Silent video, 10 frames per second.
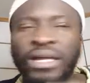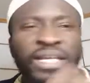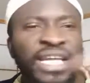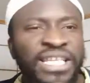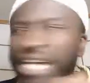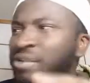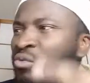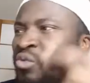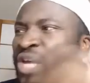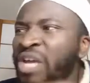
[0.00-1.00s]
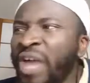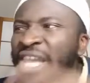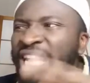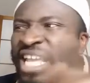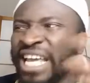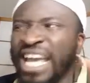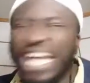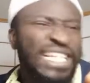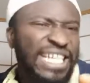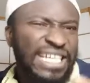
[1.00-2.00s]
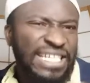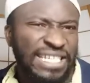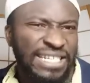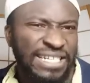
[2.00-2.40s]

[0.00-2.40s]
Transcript: They said, we were the inheritors